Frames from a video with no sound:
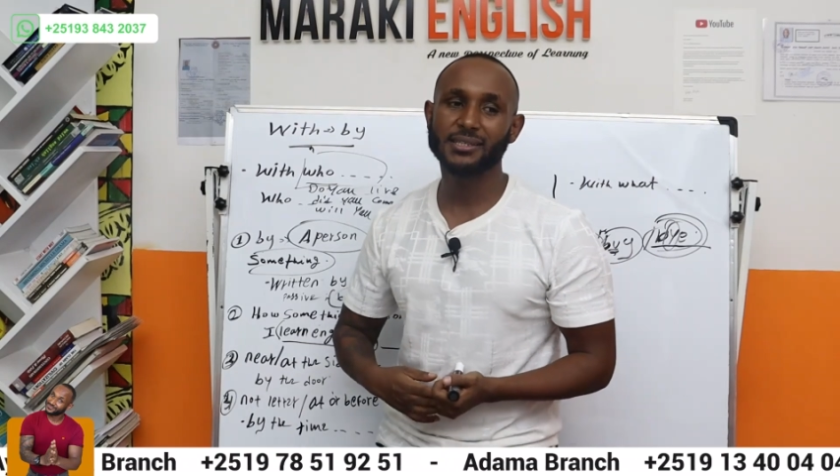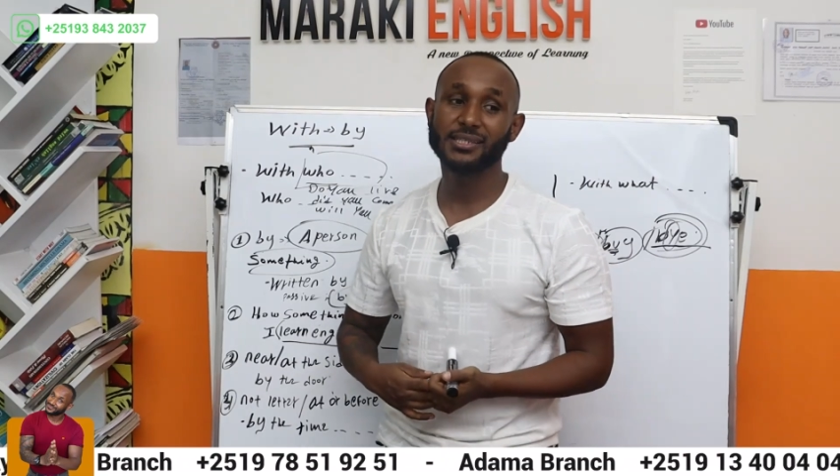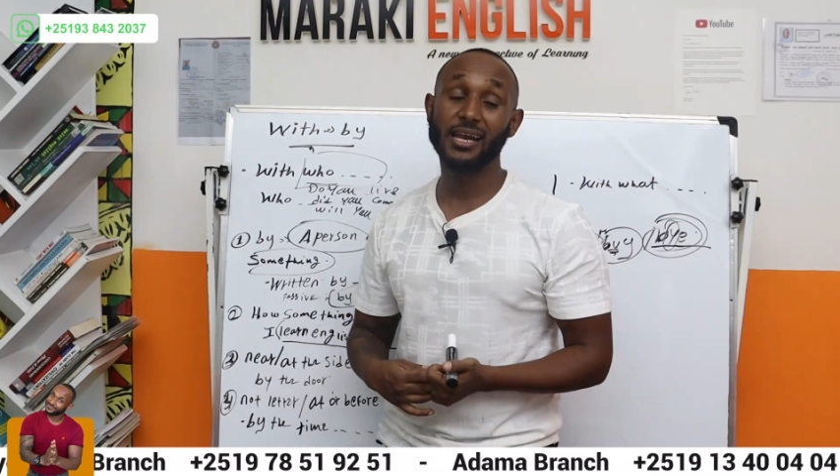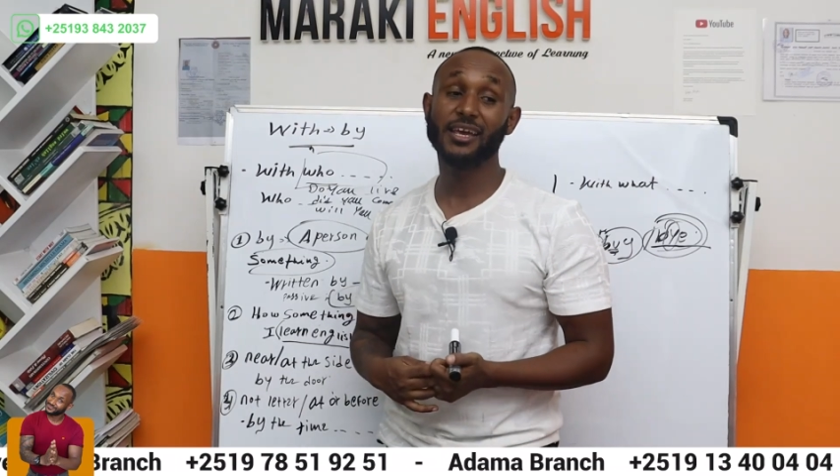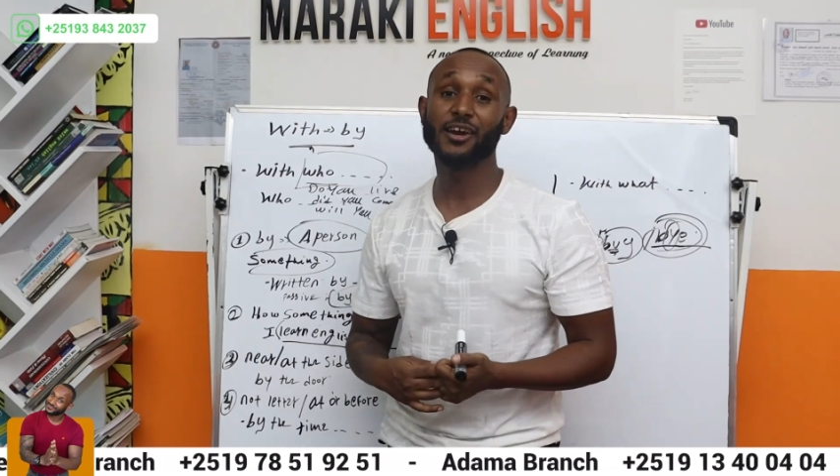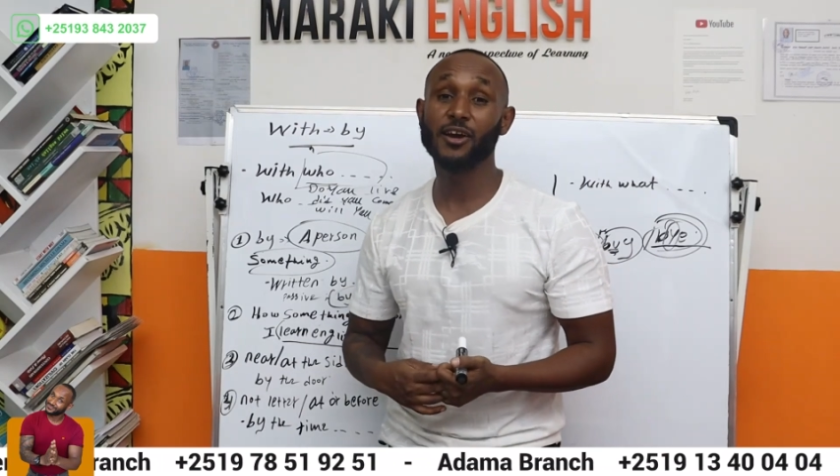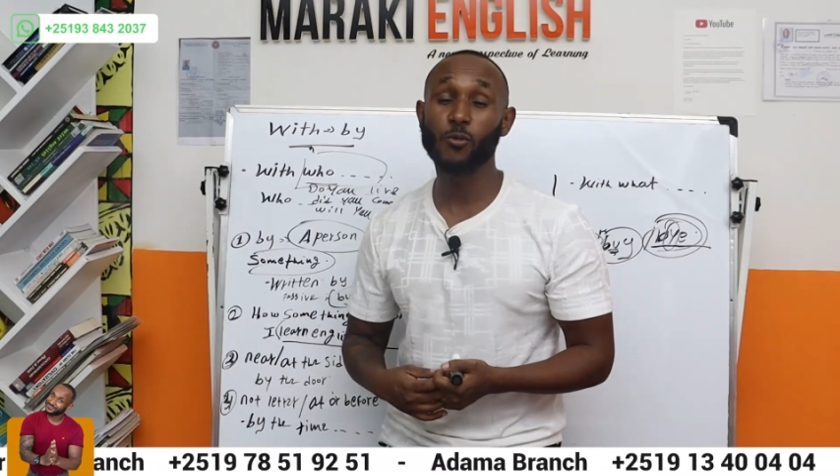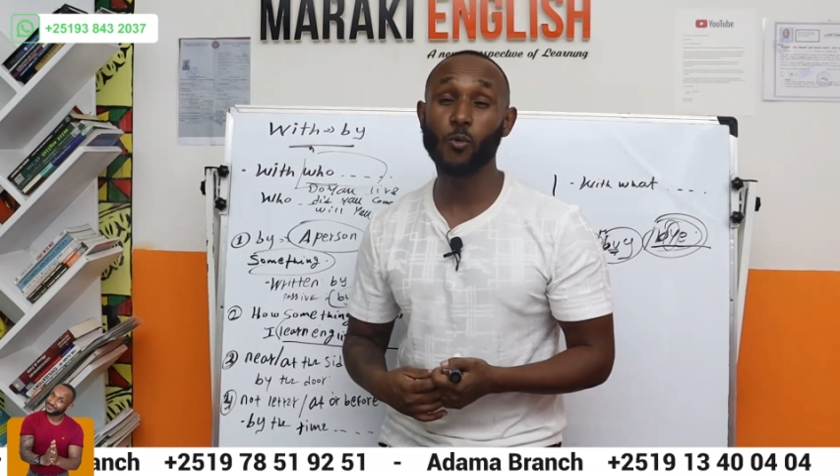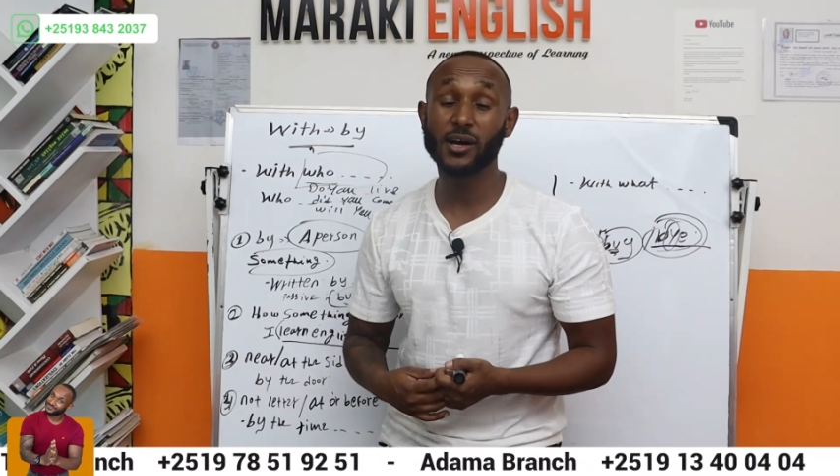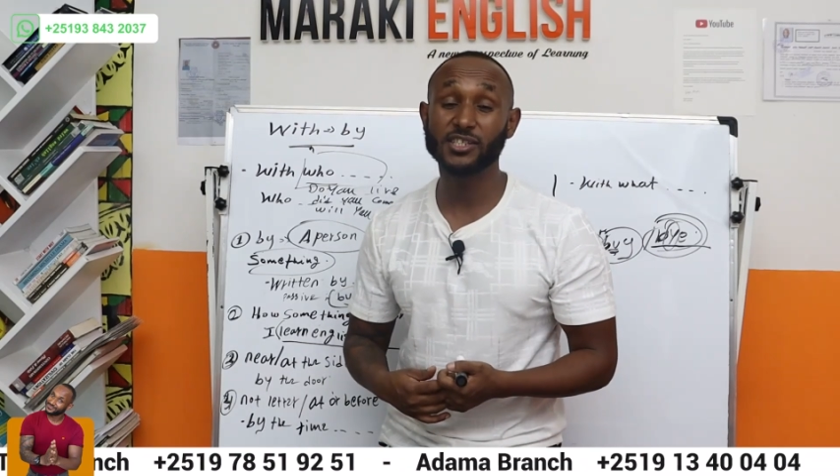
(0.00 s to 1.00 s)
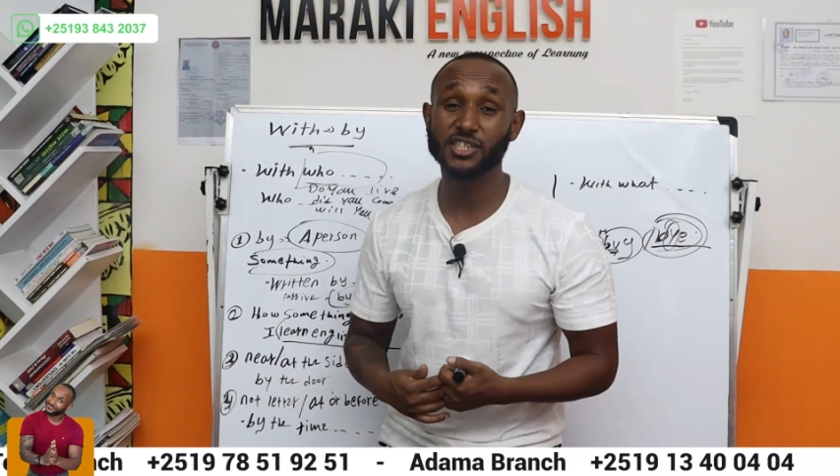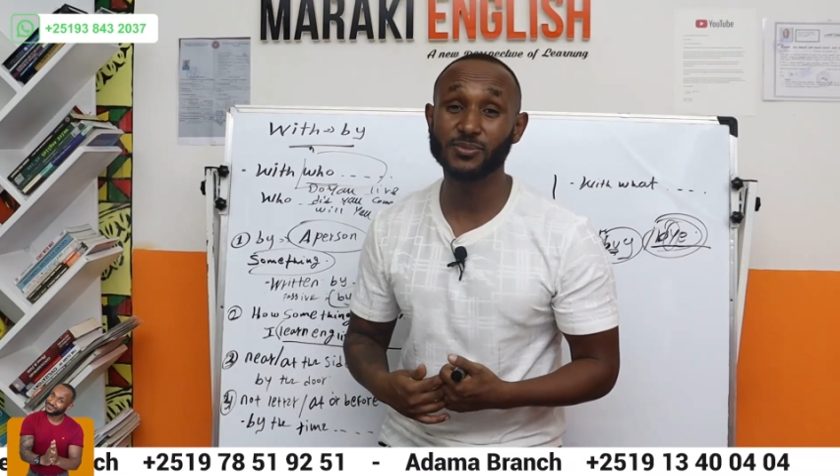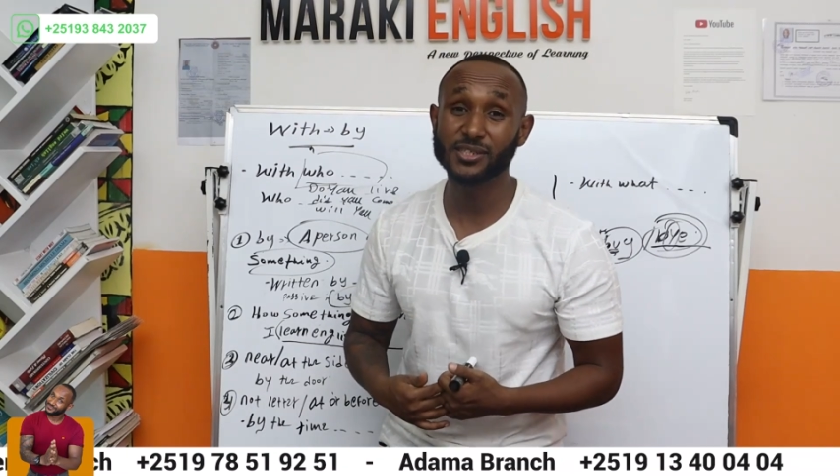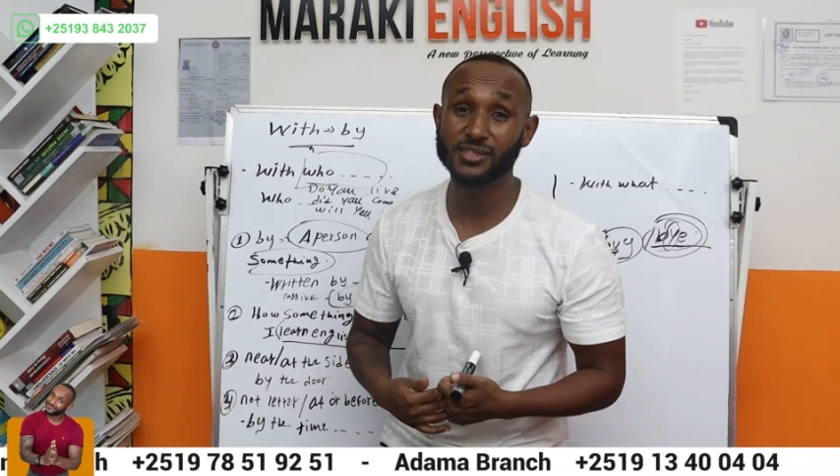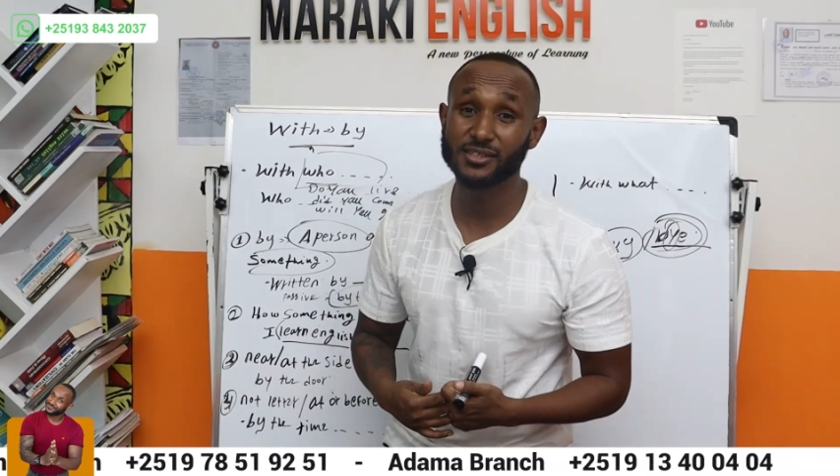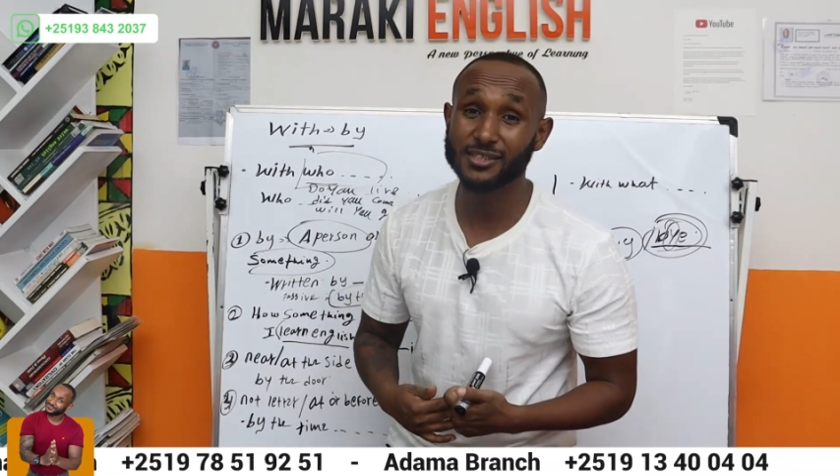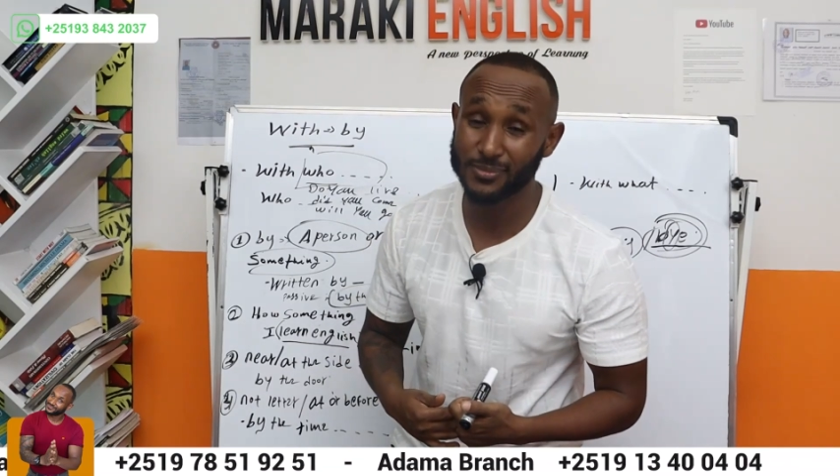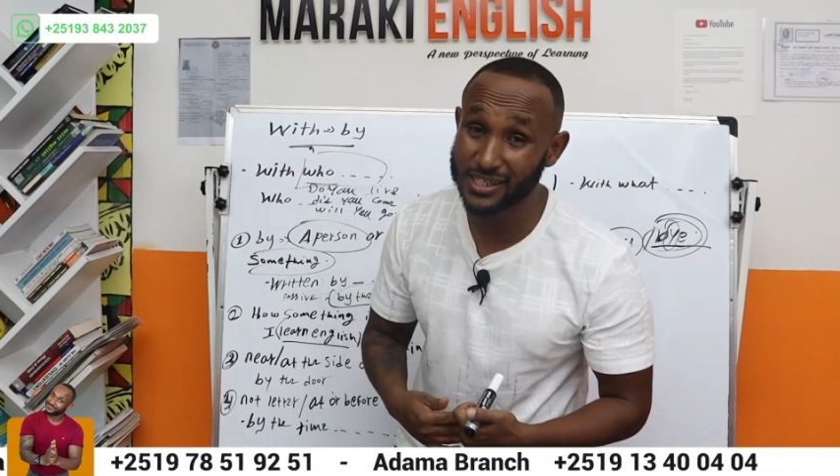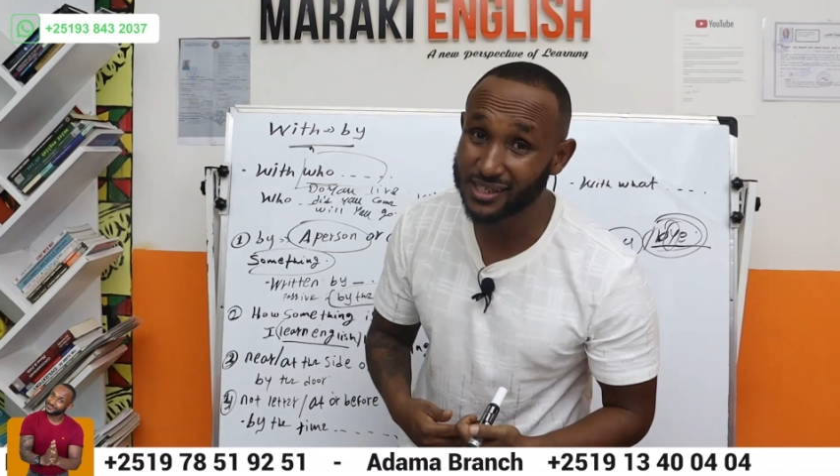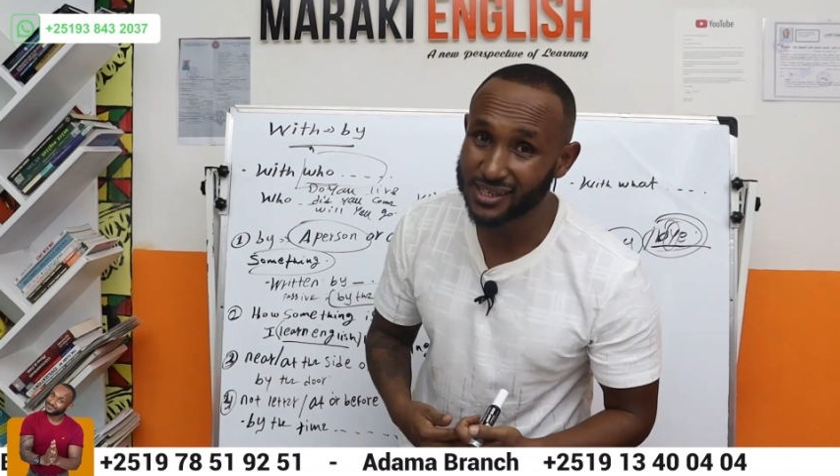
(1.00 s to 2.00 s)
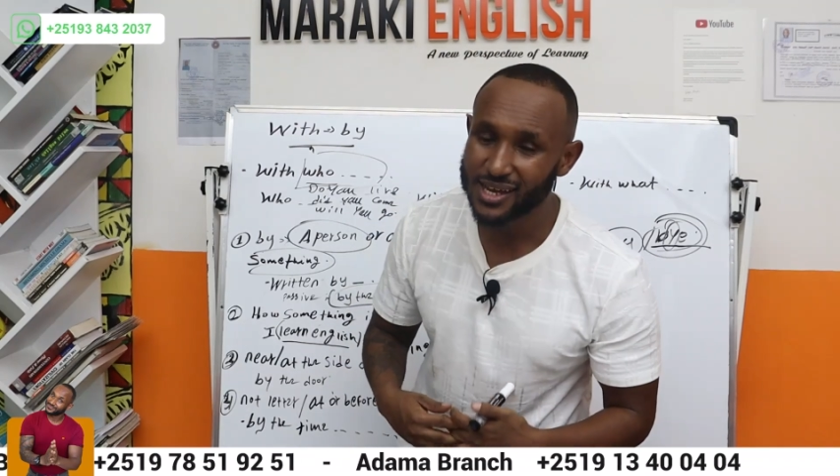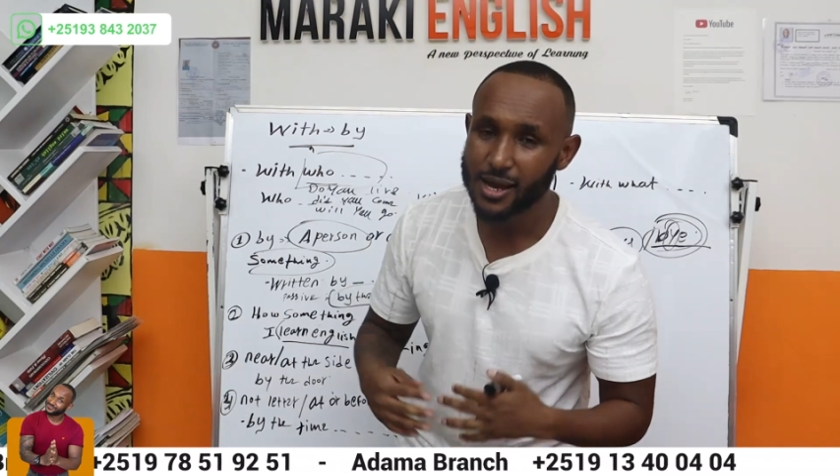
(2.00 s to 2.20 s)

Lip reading: telling her what she means to me,